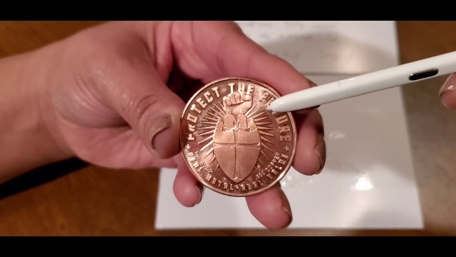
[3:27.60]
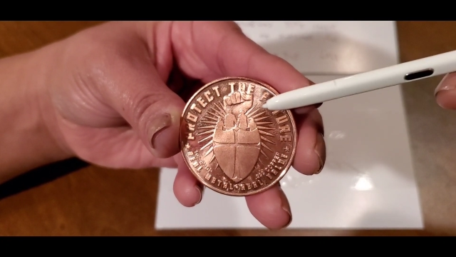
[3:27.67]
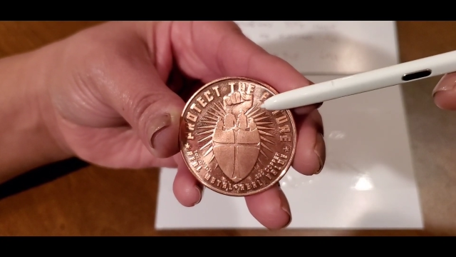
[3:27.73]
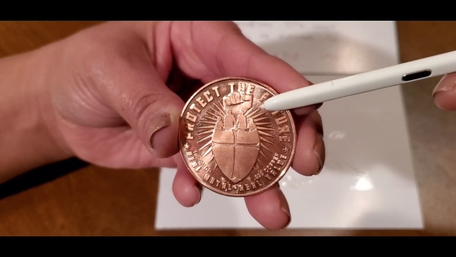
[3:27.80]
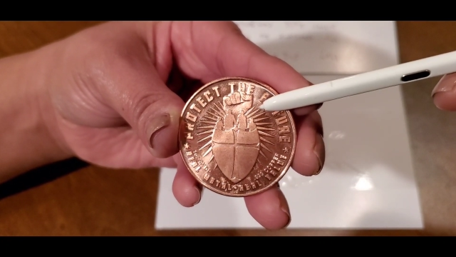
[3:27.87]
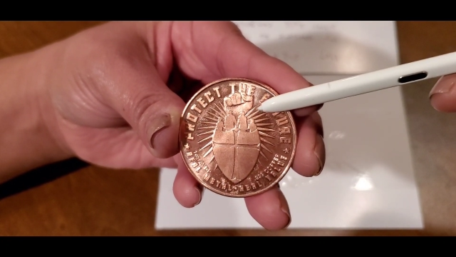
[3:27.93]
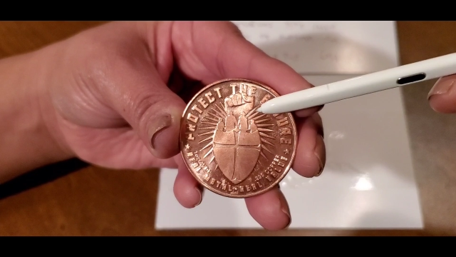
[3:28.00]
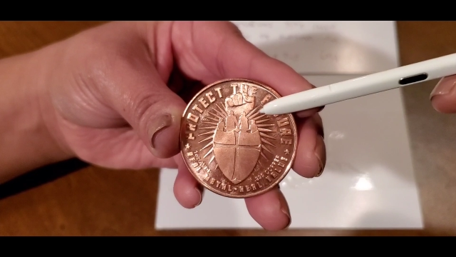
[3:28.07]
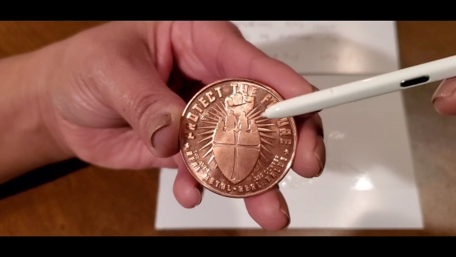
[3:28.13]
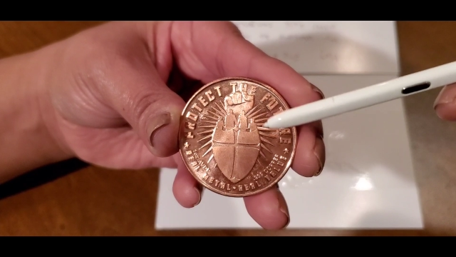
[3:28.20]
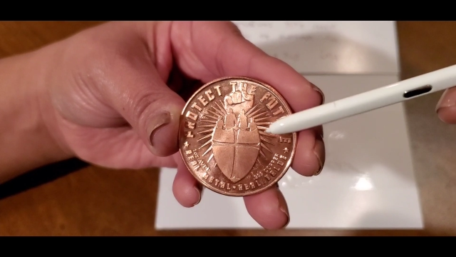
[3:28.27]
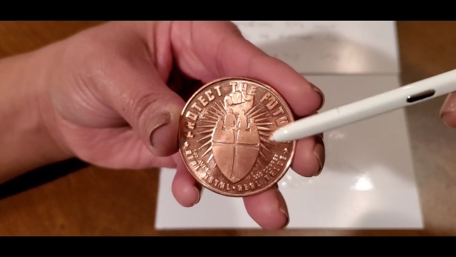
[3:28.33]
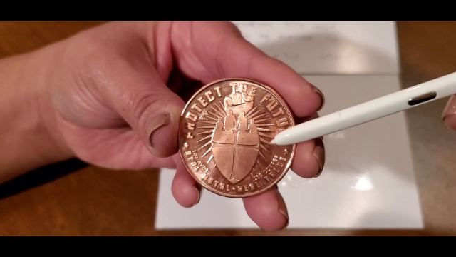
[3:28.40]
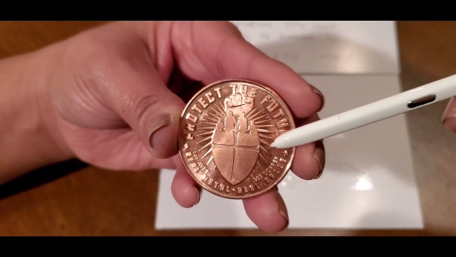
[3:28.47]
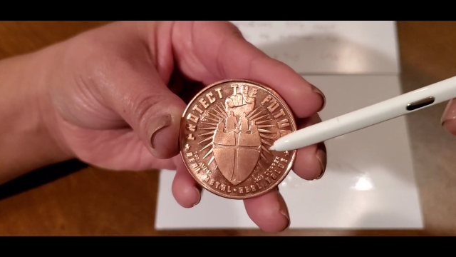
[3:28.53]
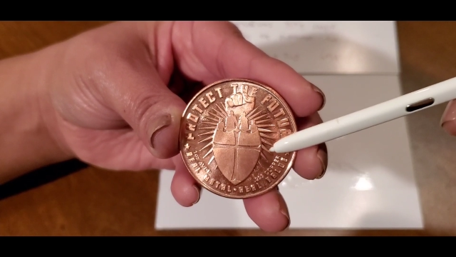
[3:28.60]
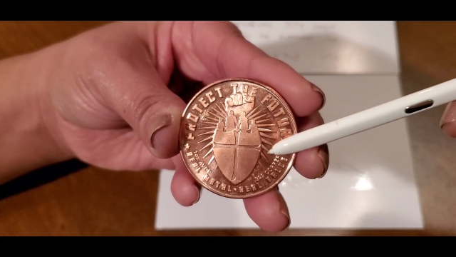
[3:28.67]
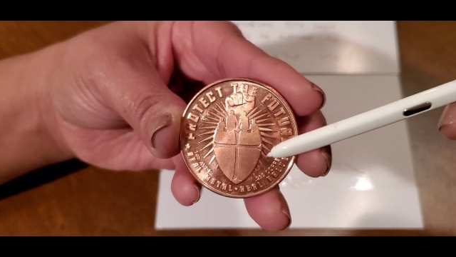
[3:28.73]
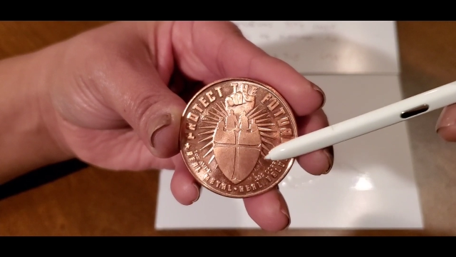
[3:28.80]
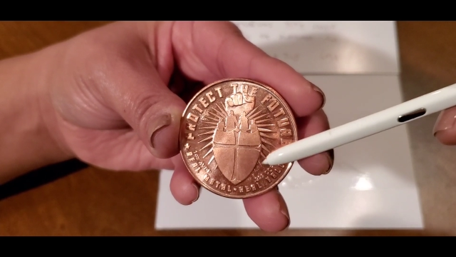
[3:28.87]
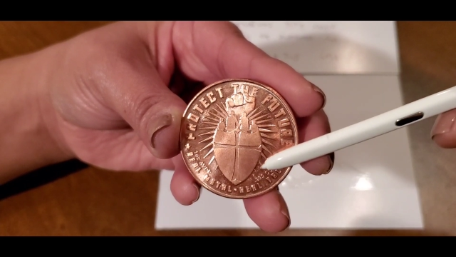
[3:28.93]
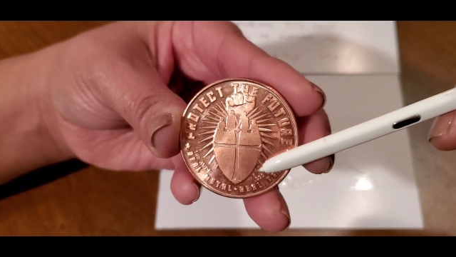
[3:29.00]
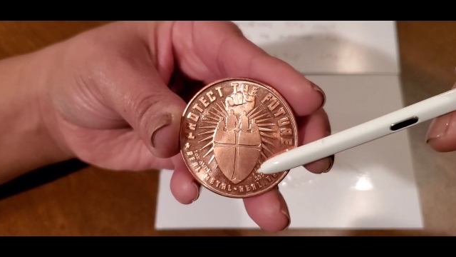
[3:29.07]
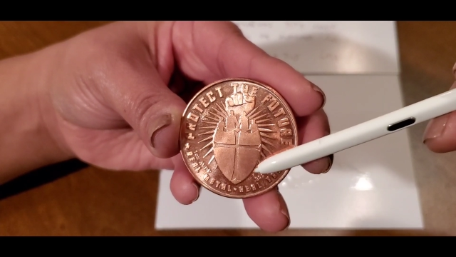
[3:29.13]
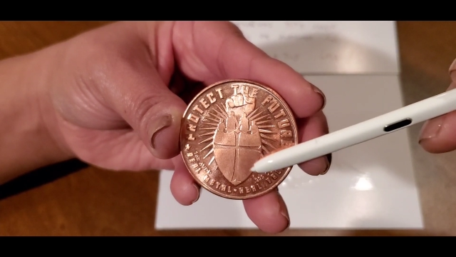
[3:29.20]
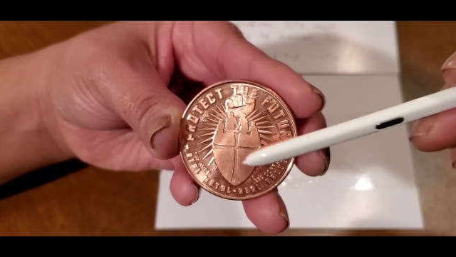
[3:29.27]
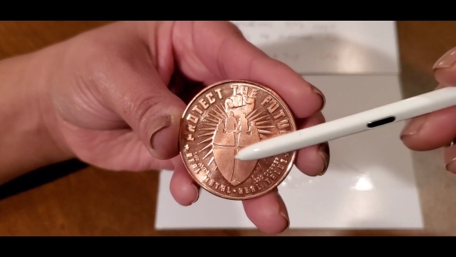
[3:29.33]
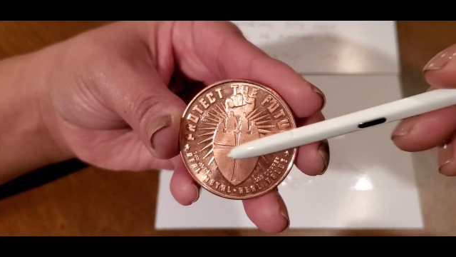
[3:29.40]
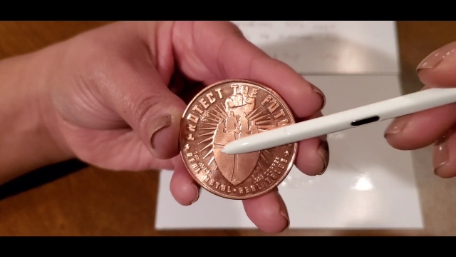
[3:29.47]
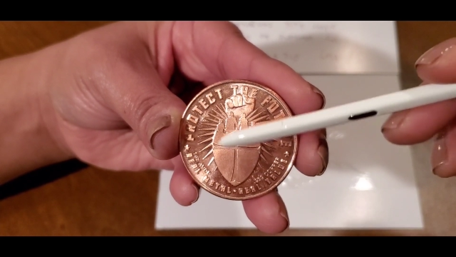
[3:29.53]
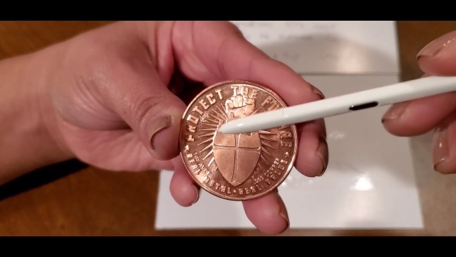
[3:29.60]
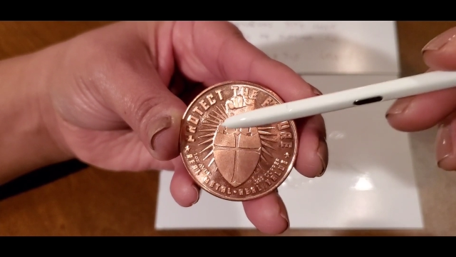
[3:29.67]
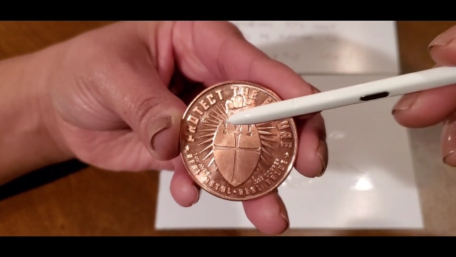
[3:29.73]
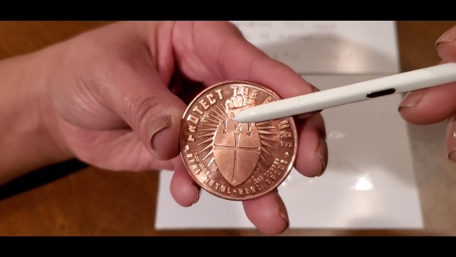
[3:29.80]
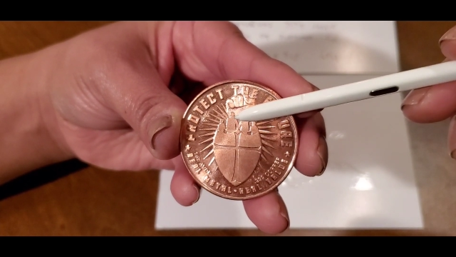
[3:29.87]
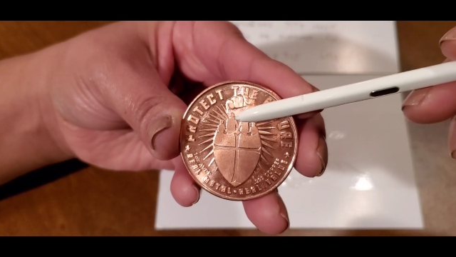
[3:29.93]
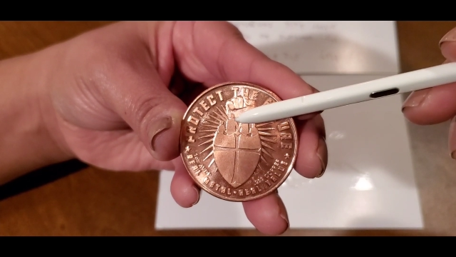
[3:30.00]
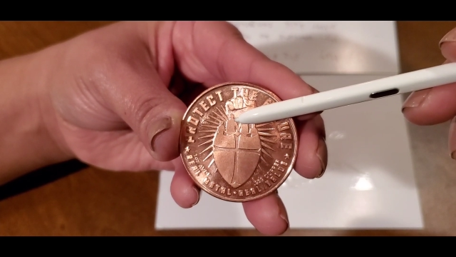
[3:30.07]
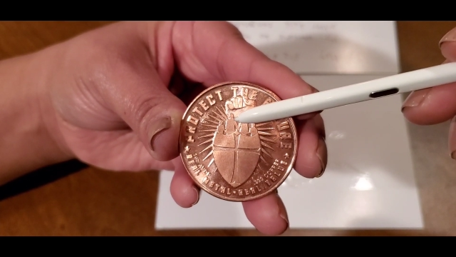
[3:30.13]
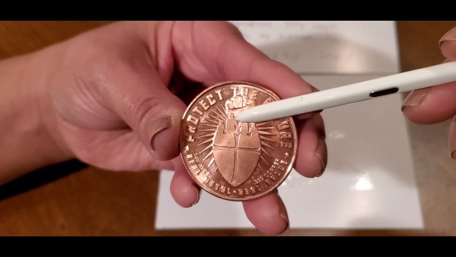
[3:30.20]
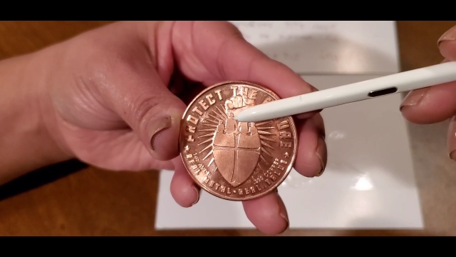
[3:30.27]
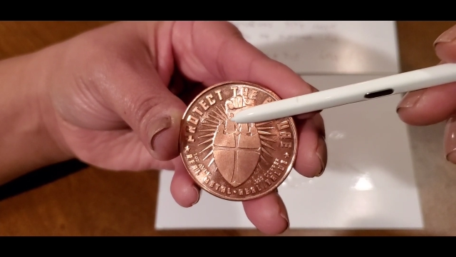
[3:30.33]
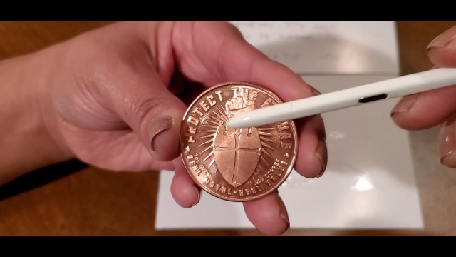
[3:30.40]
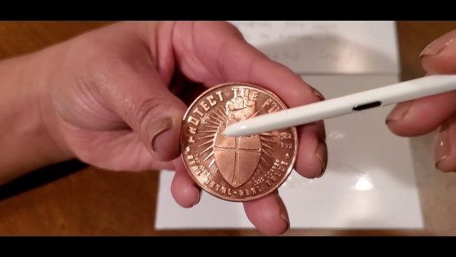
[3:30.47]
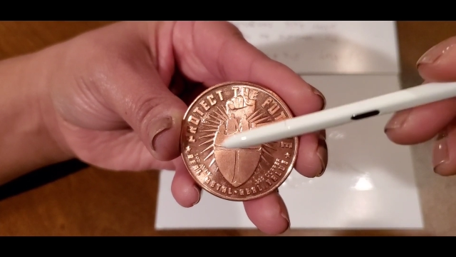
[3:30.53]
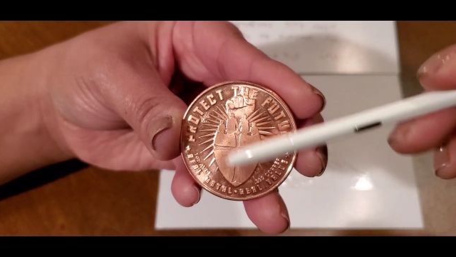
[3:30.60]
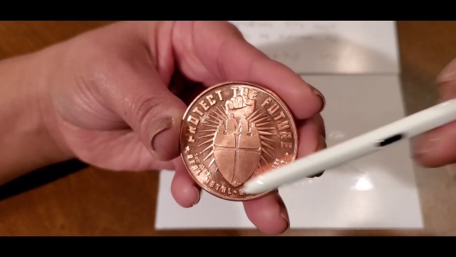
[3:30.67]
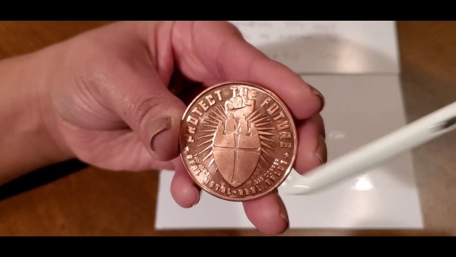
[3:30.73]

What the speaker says: Nobody's mouth can be seen.